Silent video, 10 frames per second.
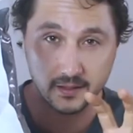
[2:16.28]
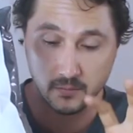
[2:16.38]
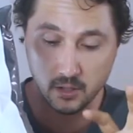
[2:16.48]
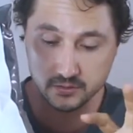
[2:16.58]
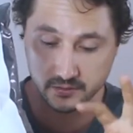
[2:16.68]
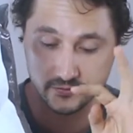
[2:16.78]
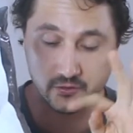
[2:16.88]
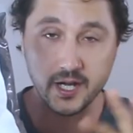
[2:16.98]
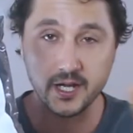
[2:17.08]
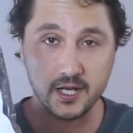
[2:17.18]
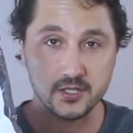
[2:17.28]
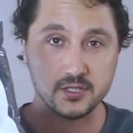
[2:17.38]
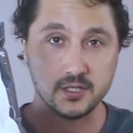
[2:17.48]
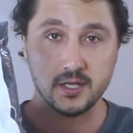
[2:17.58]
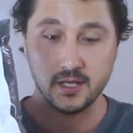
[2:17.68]
amount of drainage.
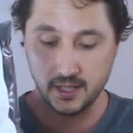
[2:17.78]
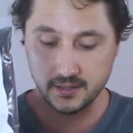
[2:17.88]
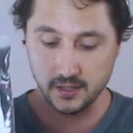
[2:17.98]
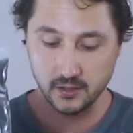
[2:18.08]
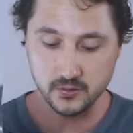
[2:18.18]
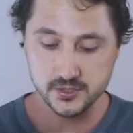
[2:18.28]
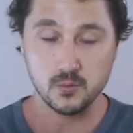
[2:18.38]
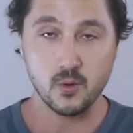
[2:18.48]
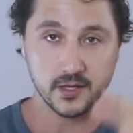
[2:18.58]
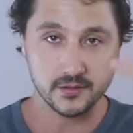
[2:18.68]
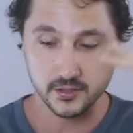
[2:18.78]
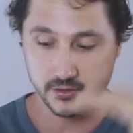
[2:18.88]
It allows the water